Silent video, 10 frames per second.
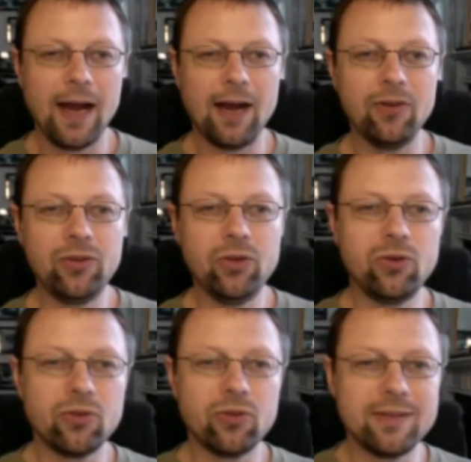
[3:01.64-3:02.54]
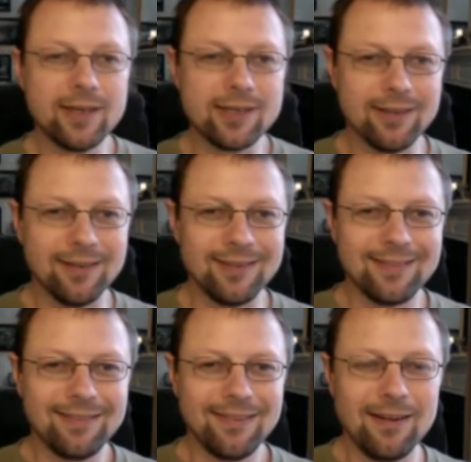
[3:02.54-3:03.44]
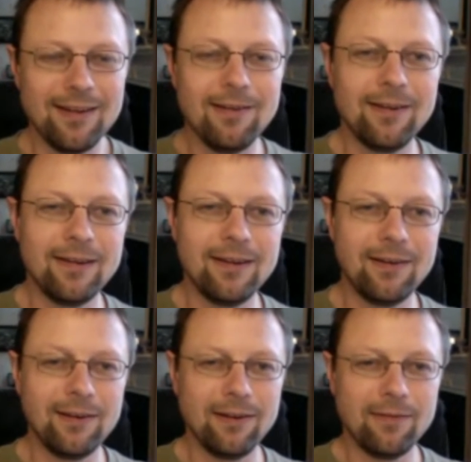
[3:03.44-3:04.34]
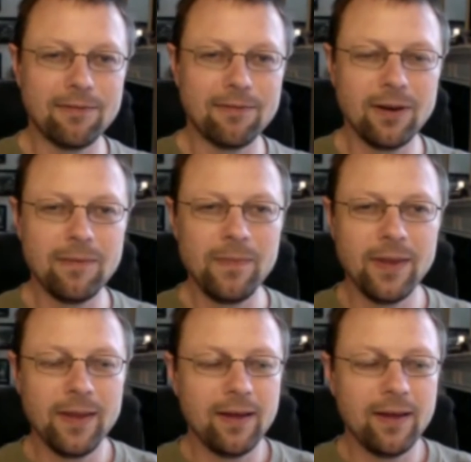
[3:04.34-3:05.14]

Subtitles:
how to transition from